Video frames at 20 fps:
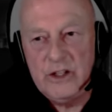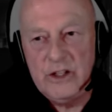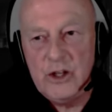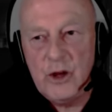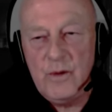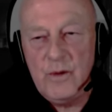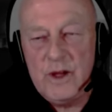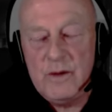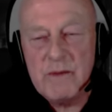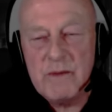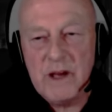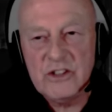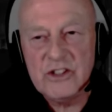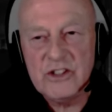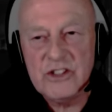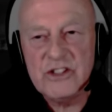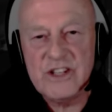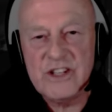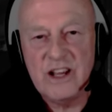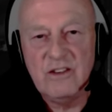Dewey makes
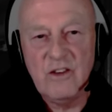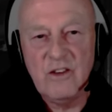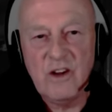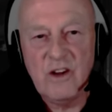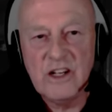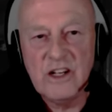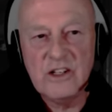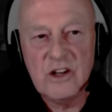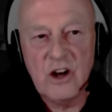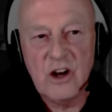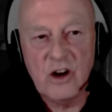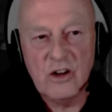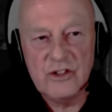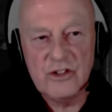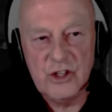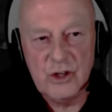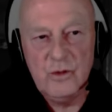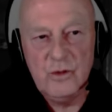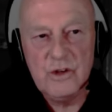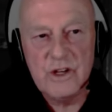her sound like a
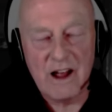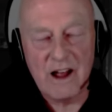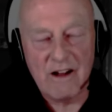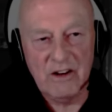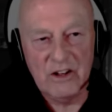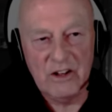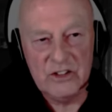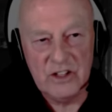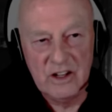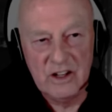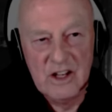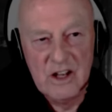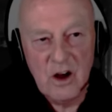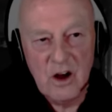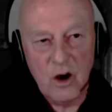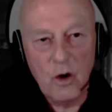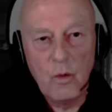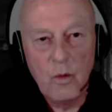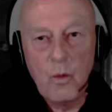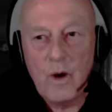cartoon character
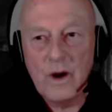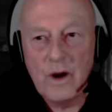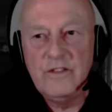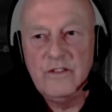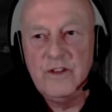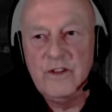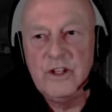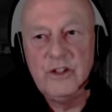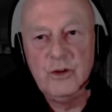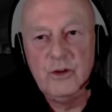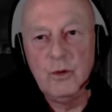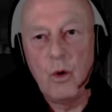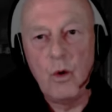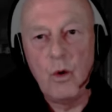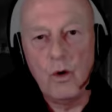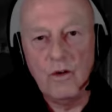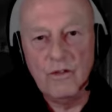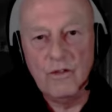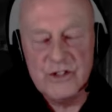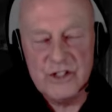or one of the
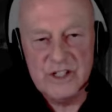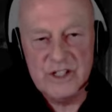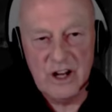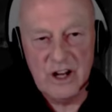dwarves. You